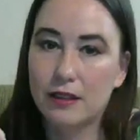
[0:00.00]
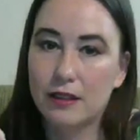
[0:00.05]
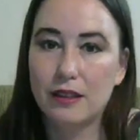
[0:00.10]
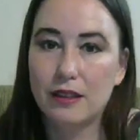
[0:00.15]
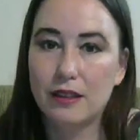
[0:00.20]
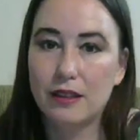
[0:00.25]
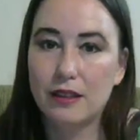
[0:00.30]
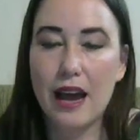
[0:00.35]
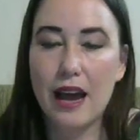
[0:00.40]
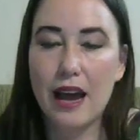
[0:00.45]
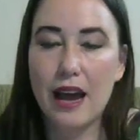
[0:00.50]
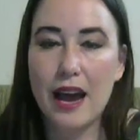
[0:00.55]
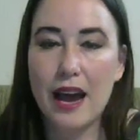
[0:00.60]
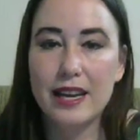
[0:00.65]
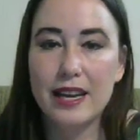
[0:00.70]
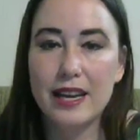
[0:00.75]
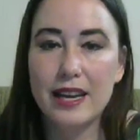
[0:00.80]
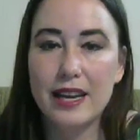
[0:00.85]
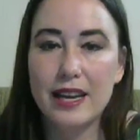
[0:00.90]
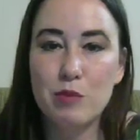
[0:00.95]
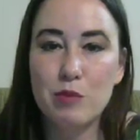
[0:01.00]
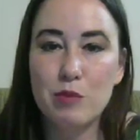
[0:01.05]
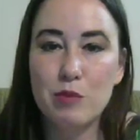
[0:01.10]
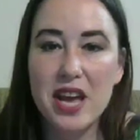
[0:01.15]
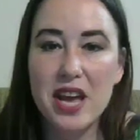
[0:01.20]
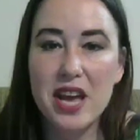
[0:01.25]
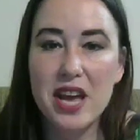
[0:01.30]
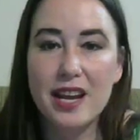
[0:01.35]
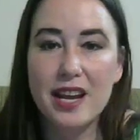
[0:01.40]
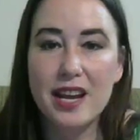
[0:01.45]
like an icon, a
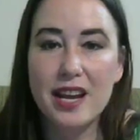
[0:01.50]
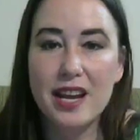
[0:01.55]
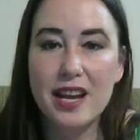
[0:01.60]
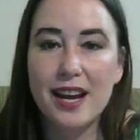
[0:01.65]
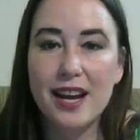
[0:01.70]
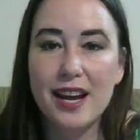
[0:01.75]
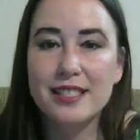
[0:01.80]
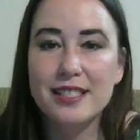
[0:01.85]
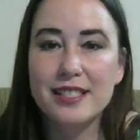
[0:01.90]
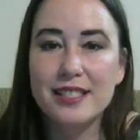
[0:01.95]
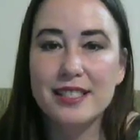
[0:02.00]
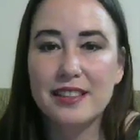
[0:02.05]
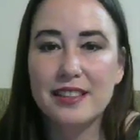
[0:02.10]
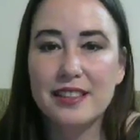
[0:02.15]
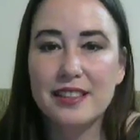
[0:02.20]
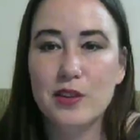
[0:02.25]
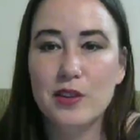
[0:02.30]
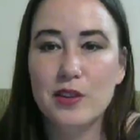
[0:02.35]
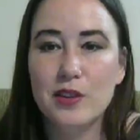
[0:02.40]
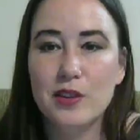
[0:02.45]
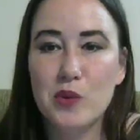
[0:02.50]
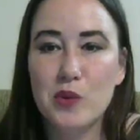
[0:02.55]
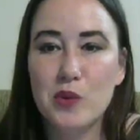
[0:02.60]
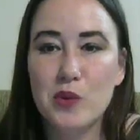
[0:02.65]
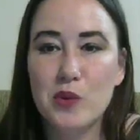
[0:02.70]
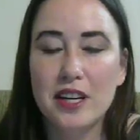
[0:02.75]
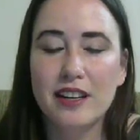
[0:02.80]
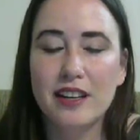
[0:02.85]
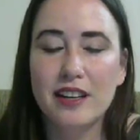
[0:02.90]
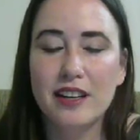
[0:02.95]
badge icon saying that they're the
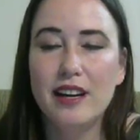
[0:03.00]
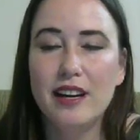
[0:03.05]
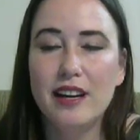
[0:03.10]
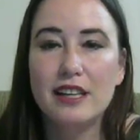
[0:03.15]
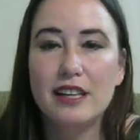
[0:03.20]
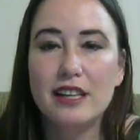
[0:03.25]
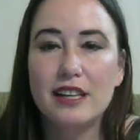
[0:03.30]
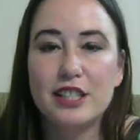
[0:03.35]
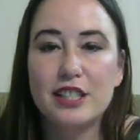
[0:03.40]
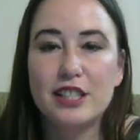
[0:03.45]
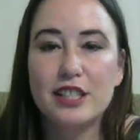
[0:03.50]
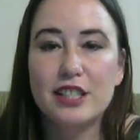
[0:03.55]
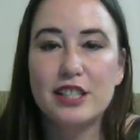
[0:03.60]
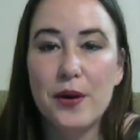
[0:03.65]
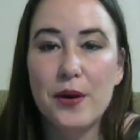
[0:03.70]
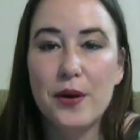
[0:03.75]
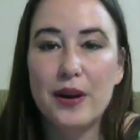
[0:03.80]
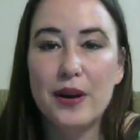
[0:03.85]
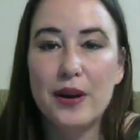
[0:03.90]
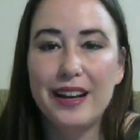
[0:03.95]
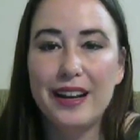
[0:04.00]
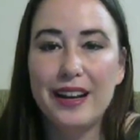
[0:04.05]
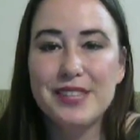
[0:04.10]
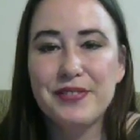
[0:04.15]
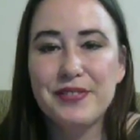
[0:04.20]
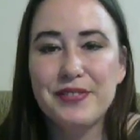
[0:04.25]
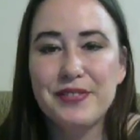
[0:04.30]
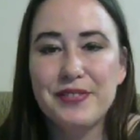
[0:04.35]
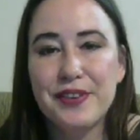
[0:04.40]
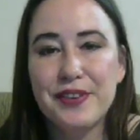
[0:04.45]
winner. So it's
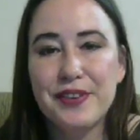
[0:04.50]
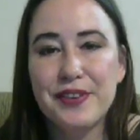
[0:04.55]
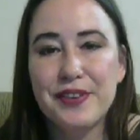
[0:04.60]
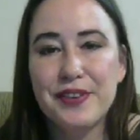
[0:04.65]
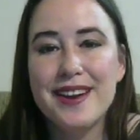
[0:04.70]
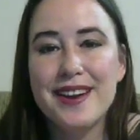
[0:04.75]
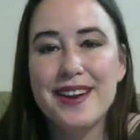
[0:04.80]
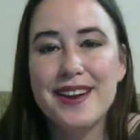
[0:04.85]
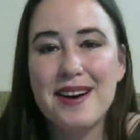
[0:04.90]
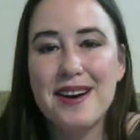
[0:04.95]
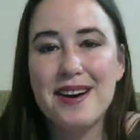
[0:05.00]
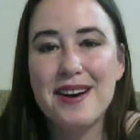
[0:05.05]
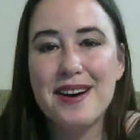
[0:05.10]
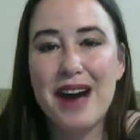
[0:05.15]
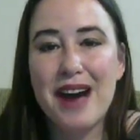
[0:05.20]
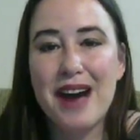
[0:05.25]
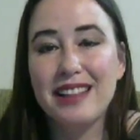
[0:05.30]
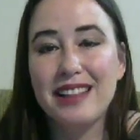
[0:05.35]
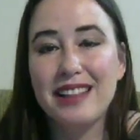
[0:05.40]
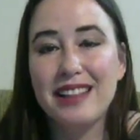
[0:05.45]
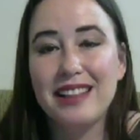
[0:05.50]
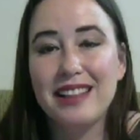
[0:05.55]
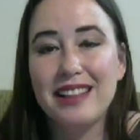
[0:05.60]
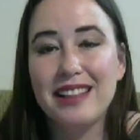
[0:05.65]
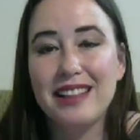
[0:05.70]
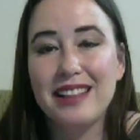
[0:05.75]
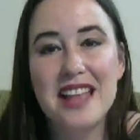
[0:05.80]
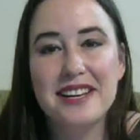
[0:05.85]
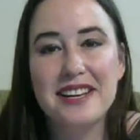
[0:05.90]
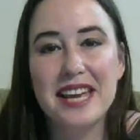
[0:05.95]
fun. I like
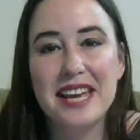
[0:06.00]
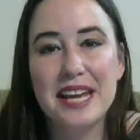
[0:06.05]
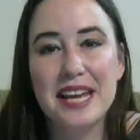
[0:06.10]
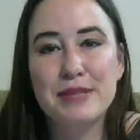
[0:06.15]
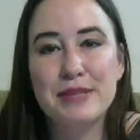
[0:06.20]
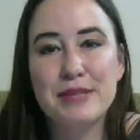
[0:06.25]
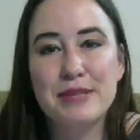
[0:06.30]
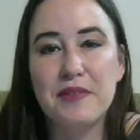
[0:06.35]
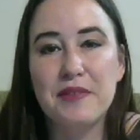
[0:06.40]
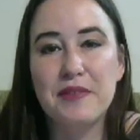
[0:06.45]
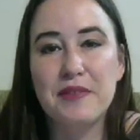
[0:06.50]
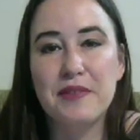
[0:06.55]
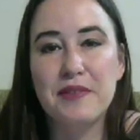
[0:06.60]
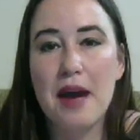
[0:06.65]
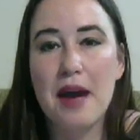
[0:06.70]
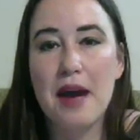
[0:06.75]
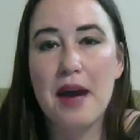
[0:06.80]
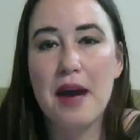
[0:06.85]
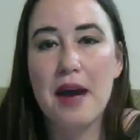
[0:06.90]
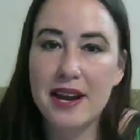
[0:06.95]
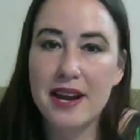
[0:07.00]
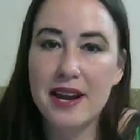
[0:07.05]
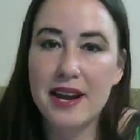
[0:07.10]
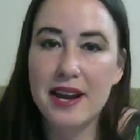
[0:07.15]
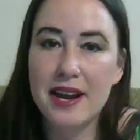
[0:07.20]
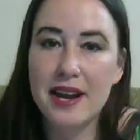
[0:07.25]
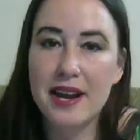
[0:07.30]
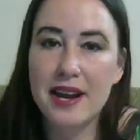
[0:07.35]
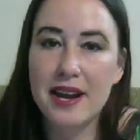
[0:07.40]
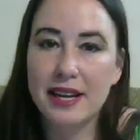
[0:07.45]
online games. I play
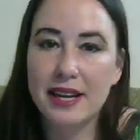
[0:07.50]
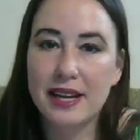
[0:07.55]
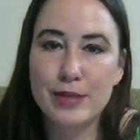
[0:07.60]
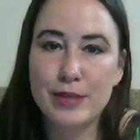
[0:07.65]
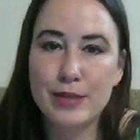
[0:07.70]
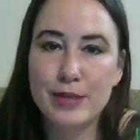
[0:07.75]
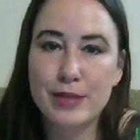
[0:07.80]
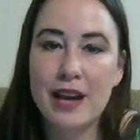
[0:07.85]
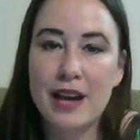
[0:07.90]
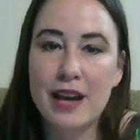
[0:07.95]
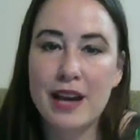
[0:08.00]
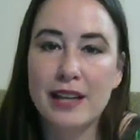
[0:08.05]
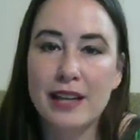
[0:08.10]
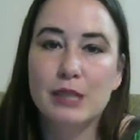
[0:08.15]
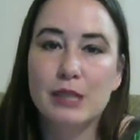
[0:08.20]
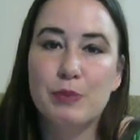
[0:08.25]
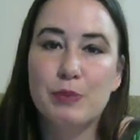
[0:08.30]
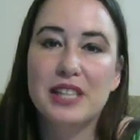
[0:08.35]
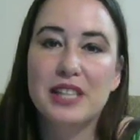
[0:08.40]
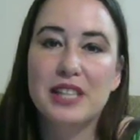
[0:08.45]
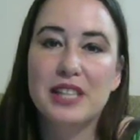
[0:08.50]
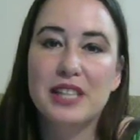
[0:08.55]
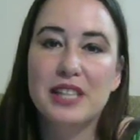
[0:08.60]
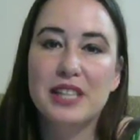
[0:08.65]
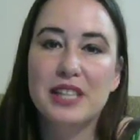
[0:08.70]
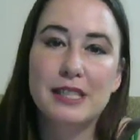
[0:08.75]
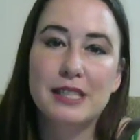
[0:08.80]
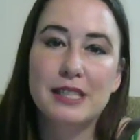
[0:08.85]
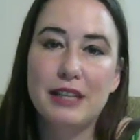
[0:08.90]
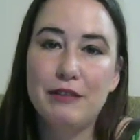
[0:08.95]
online games a lot, especially
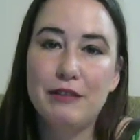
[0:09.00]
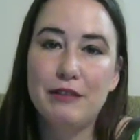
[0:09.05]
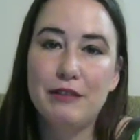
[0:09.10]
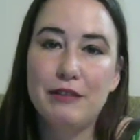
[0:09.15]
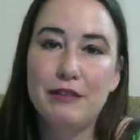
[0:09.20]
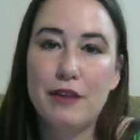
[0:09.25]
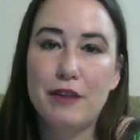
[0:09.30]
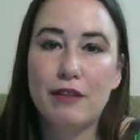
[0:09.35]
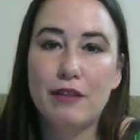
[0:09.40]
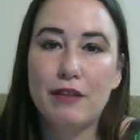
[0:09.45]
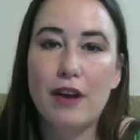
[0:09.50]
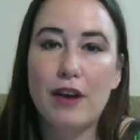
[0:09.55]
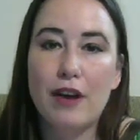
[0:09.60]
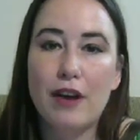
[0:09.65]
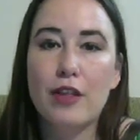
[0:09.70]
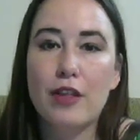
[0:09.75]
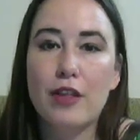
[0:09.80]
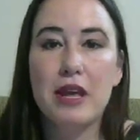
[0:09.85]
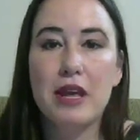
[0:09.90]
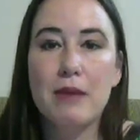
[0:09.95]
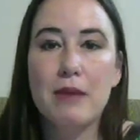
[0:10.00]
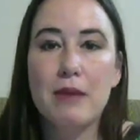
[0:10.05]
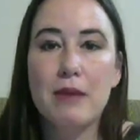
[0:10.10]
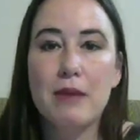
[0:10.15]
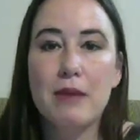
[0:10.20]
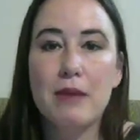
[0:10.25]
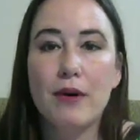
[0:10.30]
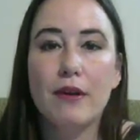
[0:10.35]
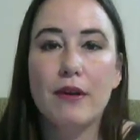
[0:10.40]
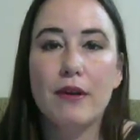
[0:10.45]
ones that involve other
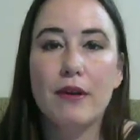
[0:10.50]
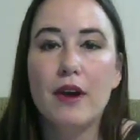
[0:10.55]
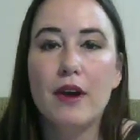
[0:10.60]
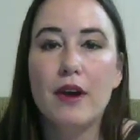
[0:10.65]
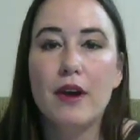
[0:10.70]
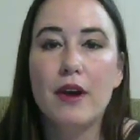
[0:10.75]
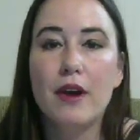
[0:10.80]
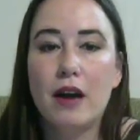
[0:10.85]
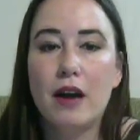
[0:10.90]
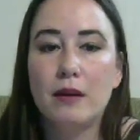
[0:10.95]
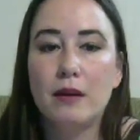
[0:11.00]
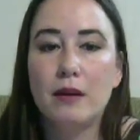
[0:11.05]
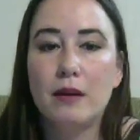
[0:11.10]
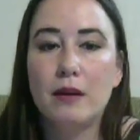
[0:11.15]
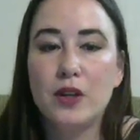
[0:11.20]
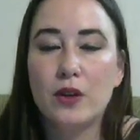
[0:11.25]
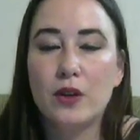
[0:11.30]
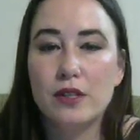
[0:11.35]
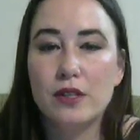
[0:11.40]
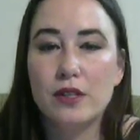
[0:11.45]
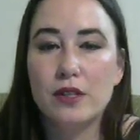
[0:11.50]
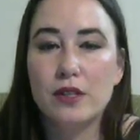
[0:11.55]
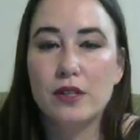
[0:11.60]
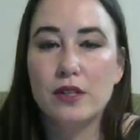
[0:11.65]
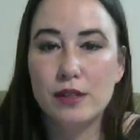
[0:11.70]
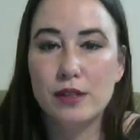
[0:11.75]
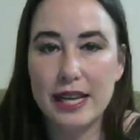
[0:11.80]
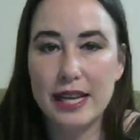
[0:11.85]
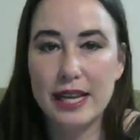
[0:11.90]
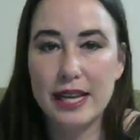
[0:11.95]
people. The
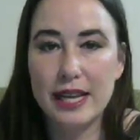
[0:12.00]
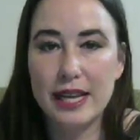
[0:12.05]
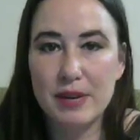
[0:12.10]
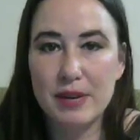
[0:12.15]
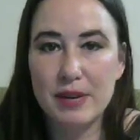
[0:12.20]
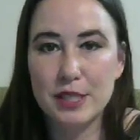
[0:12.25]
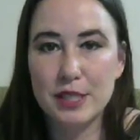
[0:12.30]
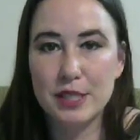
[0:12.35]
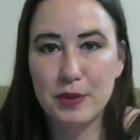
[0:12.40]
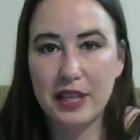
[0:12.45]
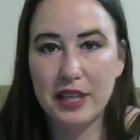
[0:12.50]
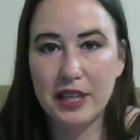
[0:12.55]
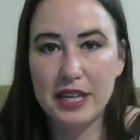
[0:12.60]
social aspect is really